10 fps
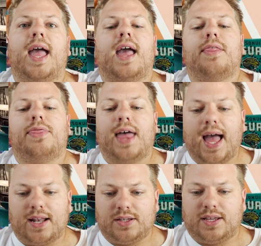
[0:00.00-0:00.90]
And
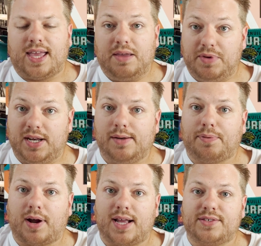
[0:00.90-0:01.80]
that came in at a
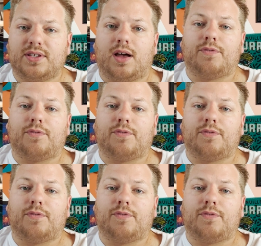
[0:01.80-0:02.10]
price of